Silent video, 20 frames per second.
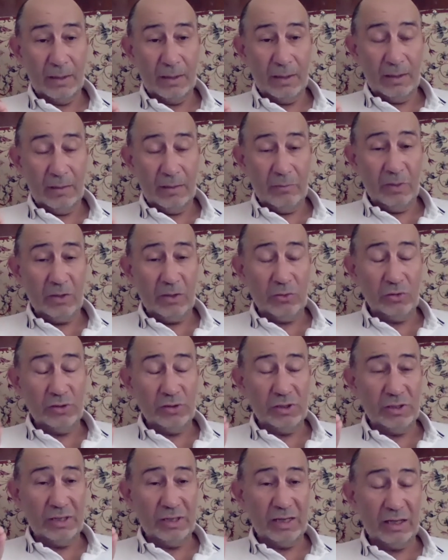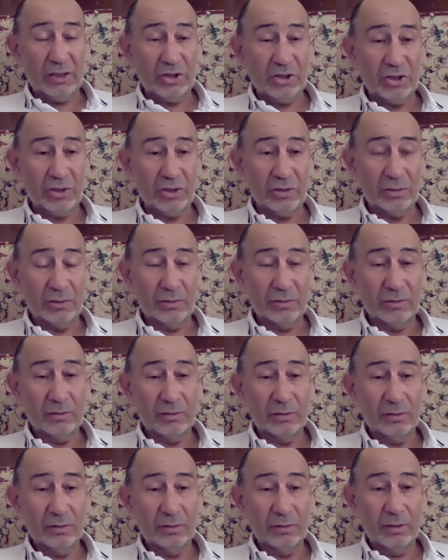Because in culture,
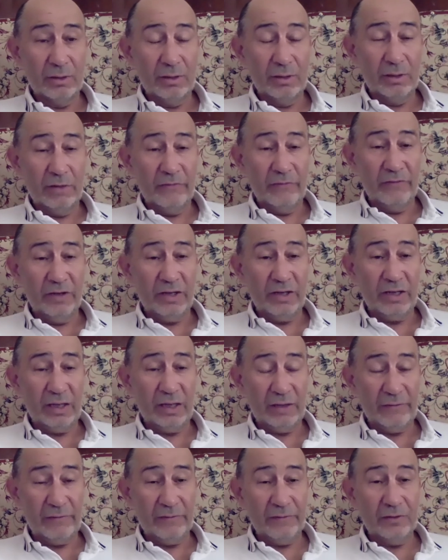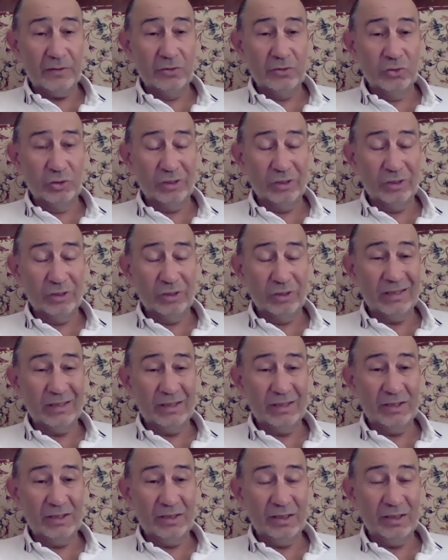we have
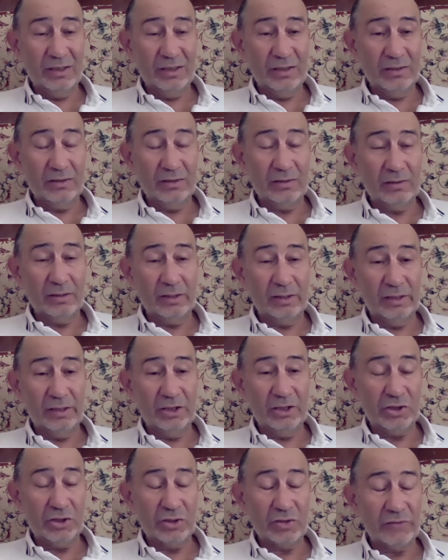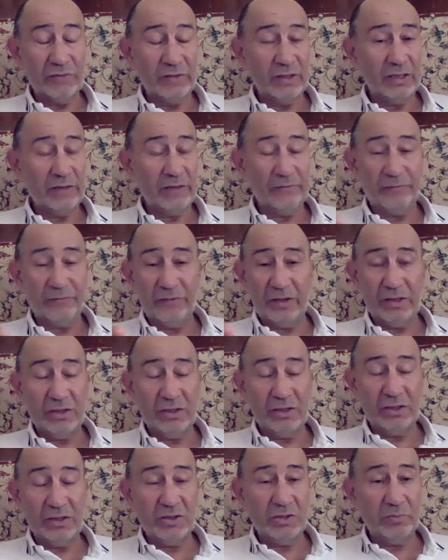non-alienated relations. We have very
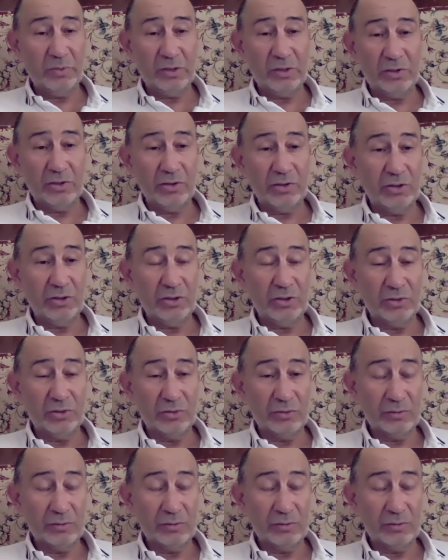deep contradictions.